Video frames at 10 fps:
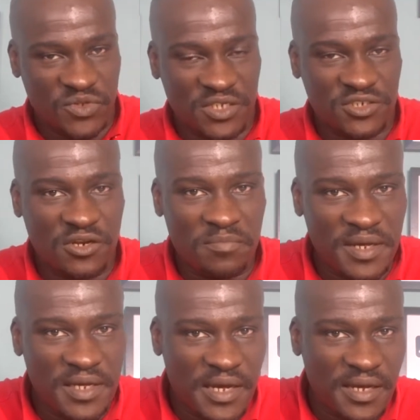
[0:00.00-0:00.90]
it's going to
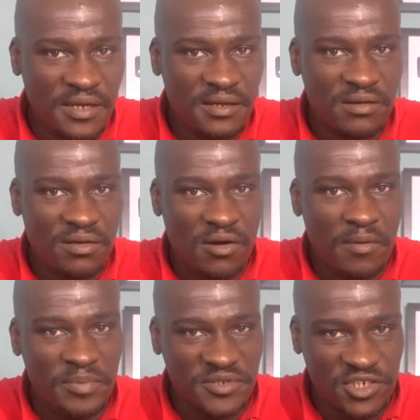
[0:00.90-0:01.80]
be a
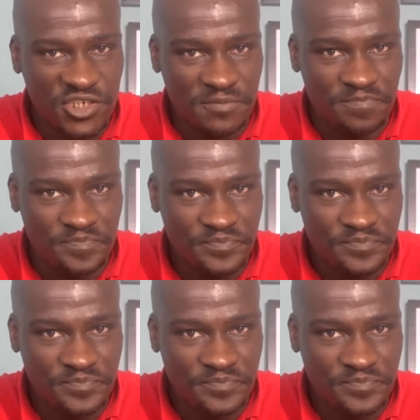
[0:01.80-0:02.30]
competition.